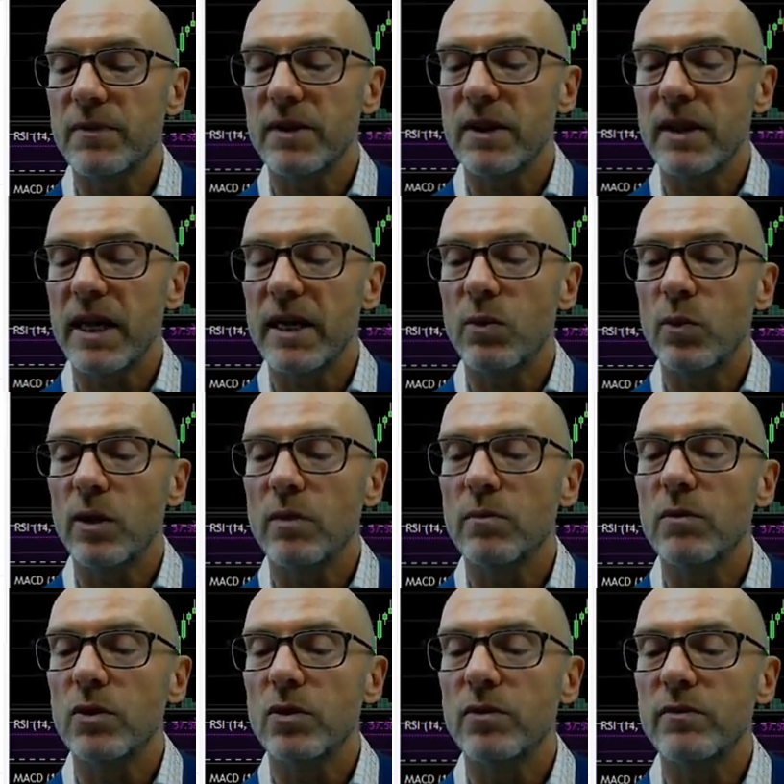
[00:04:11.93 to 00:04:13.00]
they will
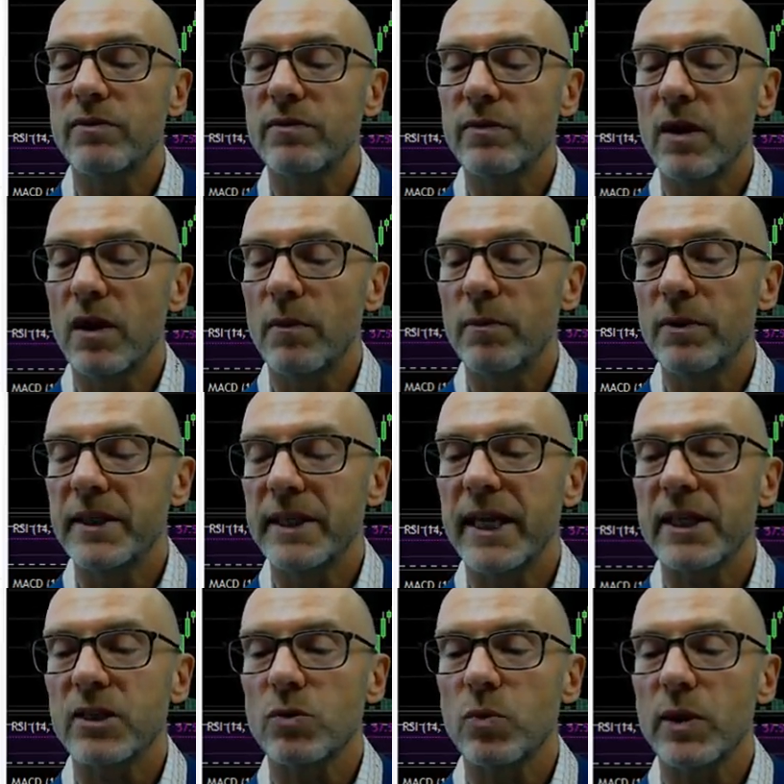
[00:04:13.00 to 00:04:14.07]
move up
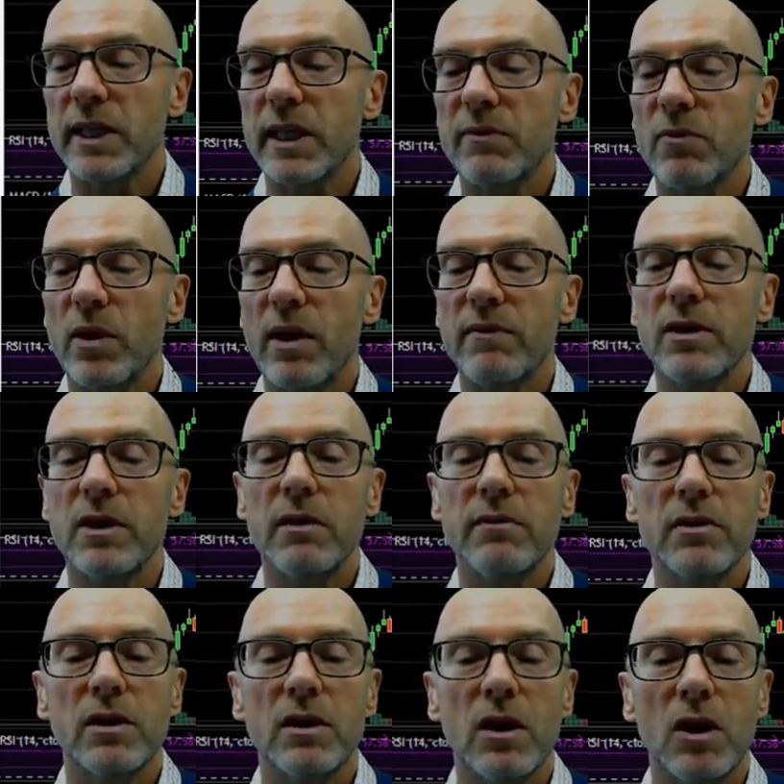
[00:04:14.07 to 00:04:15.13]
next week if we have
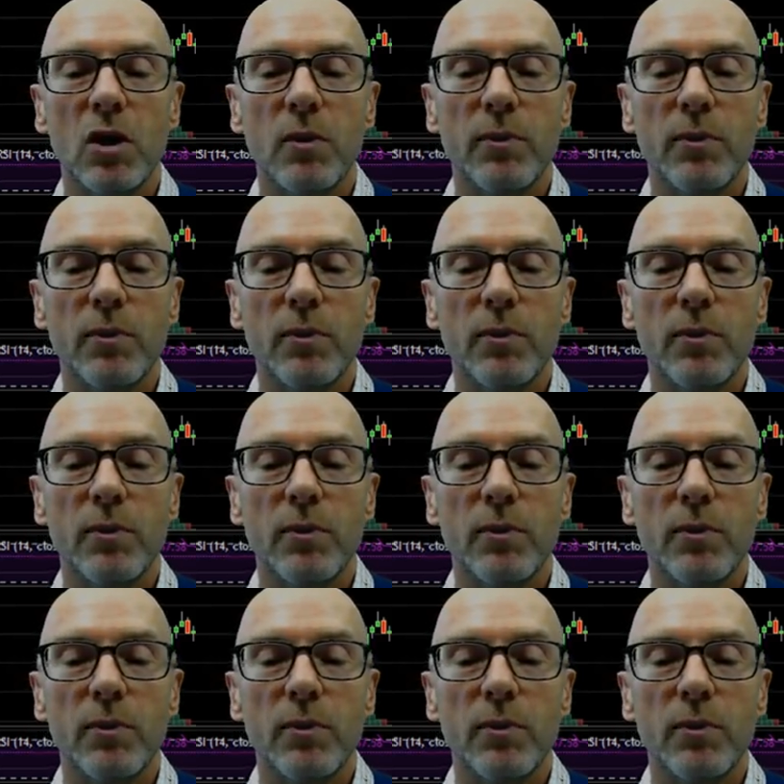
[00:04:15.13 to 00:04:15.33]
another up